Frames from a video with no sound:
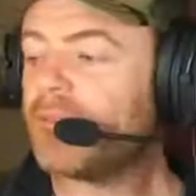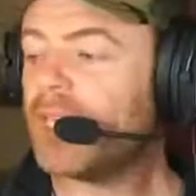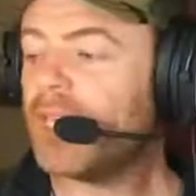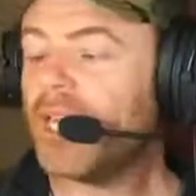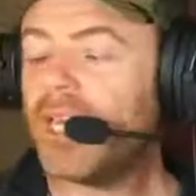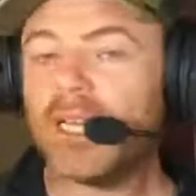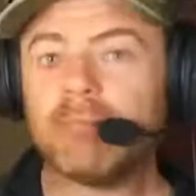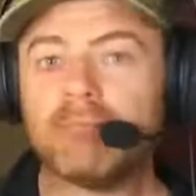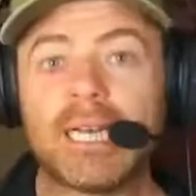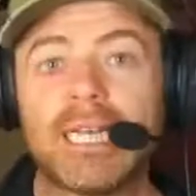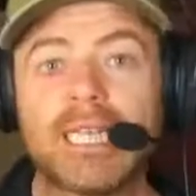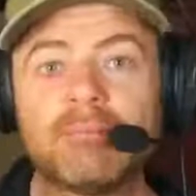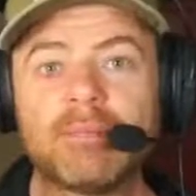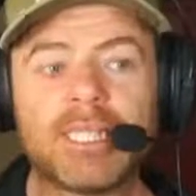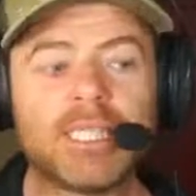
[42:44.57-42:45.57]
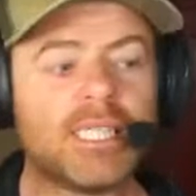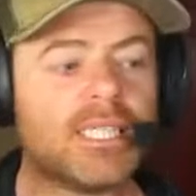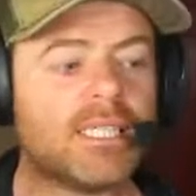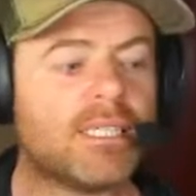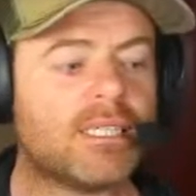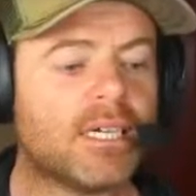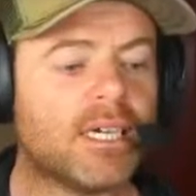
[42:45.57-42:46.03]
and
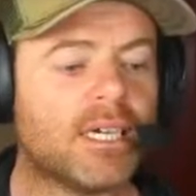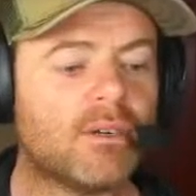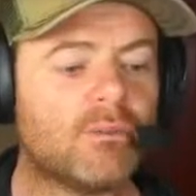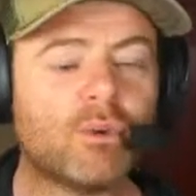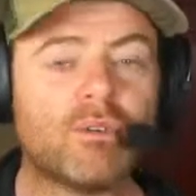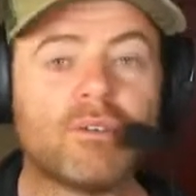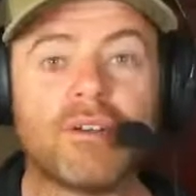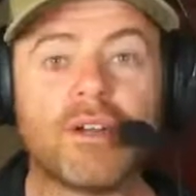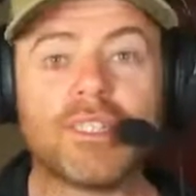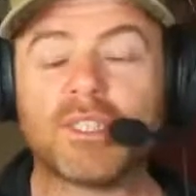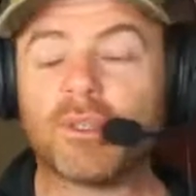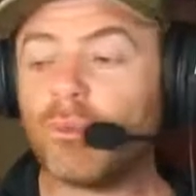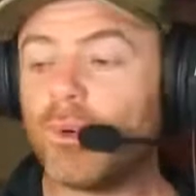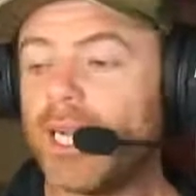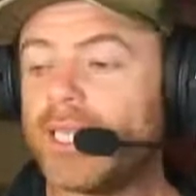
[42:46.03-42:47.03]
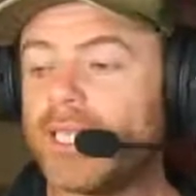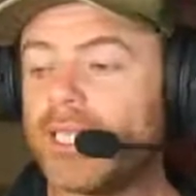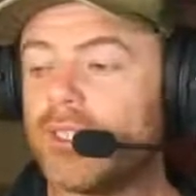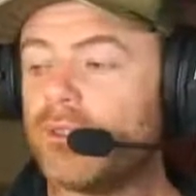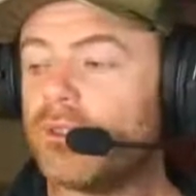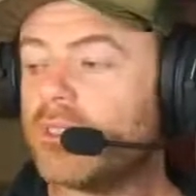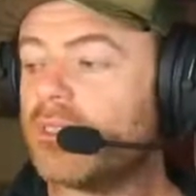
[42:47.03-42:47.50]
maybe we'll find a way that
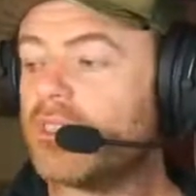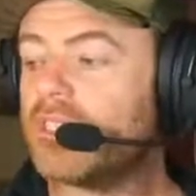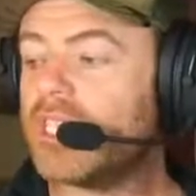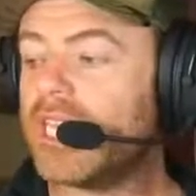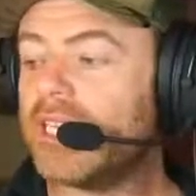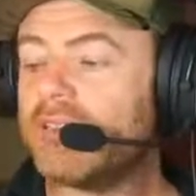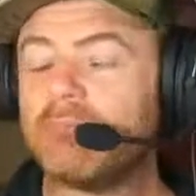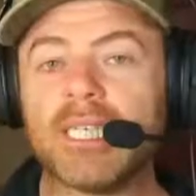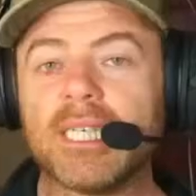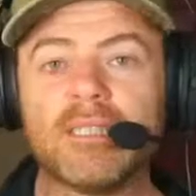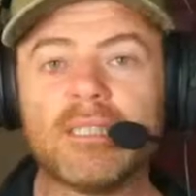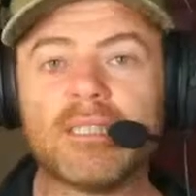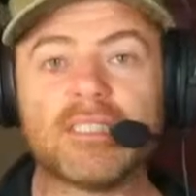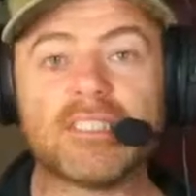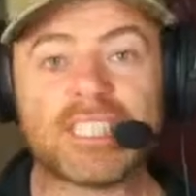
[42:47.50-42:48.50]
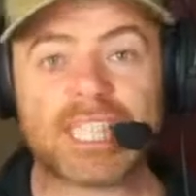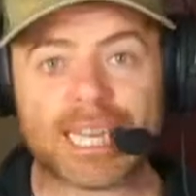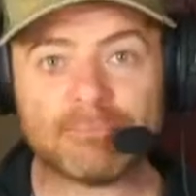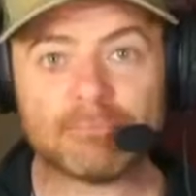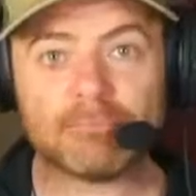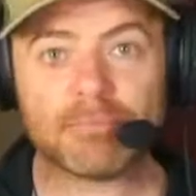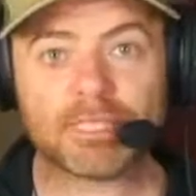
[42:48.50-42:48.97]
you can send me the
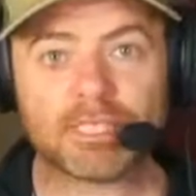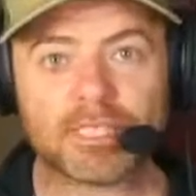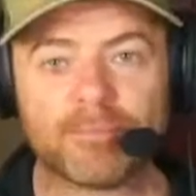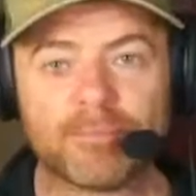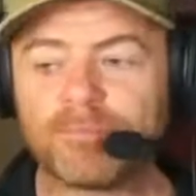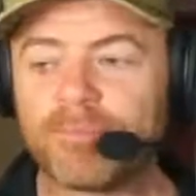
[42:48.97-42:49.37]
stems.